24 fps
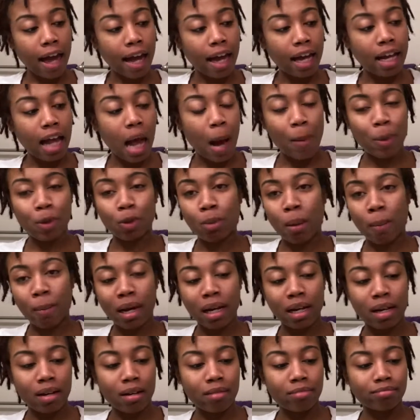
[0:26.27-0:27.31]
and how I do my
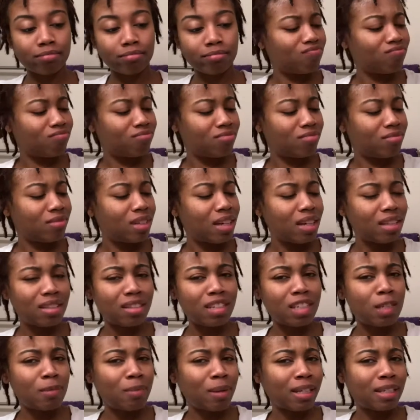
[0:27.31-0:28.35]
makeup.
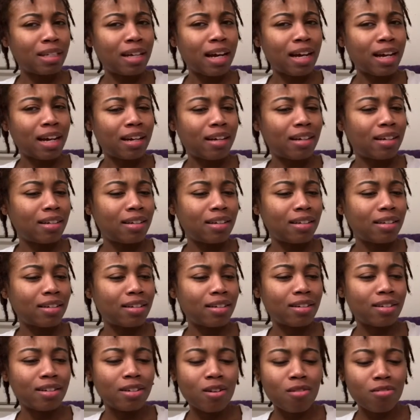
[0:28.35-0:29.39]
Nothing spectacular,
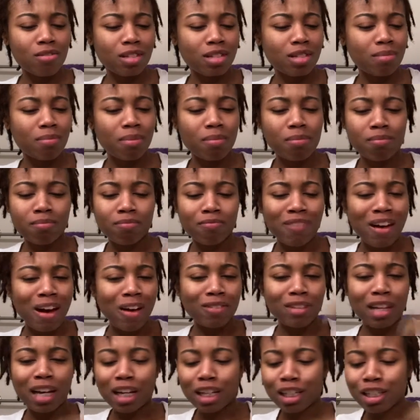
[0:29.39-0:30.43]
you know, just
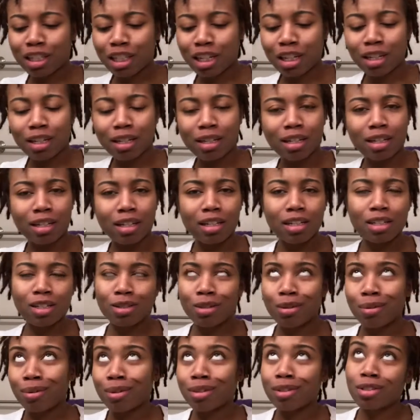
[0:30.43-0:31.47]
foundation and the
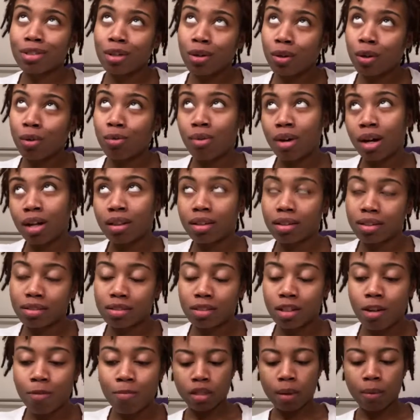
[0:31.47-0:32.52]
so-and-so, the regular
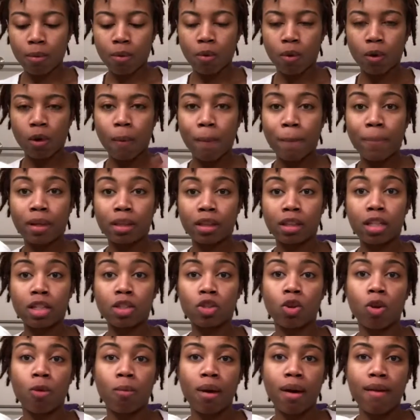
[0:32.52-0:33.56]
stuff. I'm gonna put
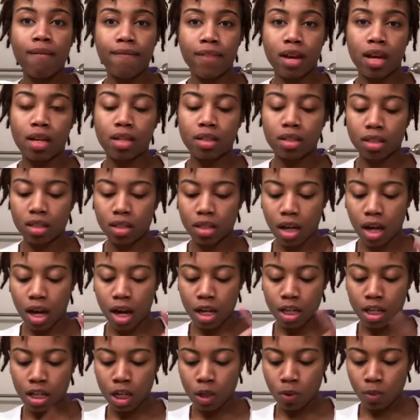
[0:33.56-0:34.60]
this on my face.
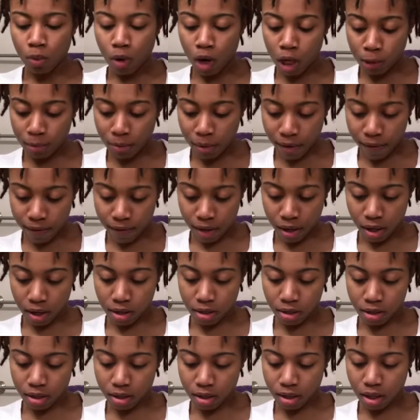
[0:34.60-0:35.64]
I just washed my
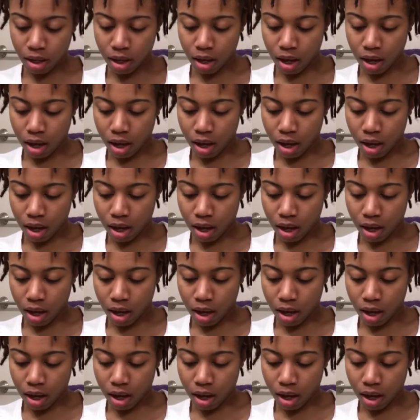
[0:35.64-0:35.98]
face